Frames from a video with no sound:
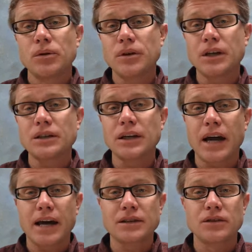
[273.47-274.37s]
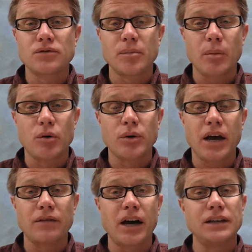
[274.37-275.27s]
When we get to gases, remember,
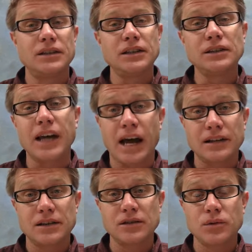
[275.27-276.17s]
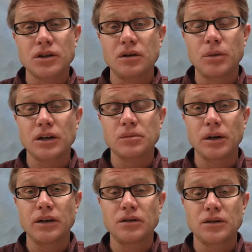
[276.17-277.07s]
we have ideal gases, which can be
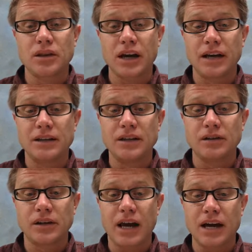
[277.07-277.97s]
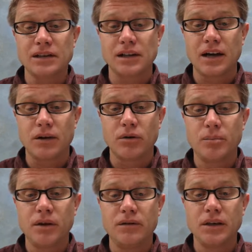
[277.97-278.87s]
explained using the ideal gas law, where
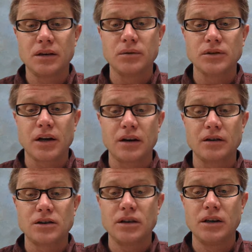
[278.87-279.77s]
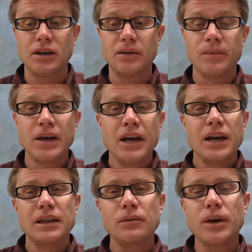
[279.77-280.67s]
P V equals N R T.
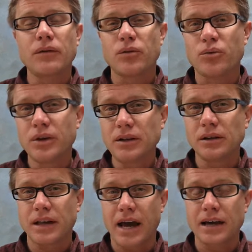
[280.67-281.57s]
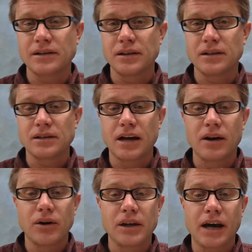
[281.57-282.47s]
And then we have real gases.
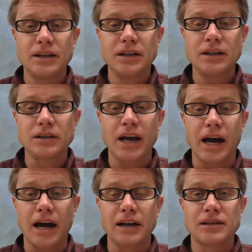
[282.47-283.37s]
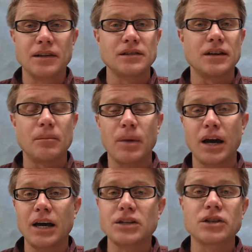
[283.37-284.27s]
Now, an ideal gas is an
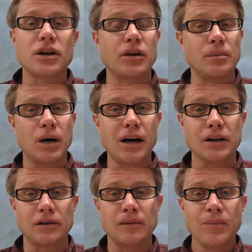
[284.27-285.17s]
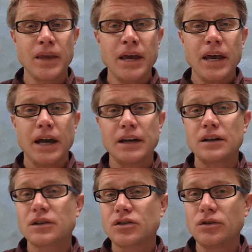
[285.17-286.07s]
imaginary model, and
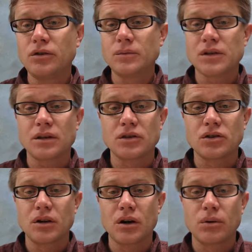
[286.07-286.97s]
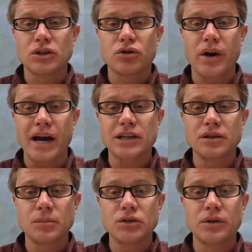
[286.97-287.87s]
it assumes that there's no
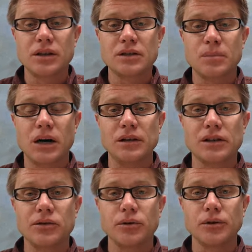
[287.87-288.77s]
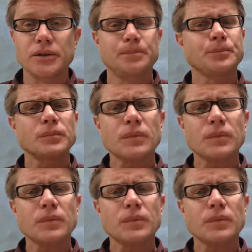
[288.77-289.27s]
attraction between these molecules,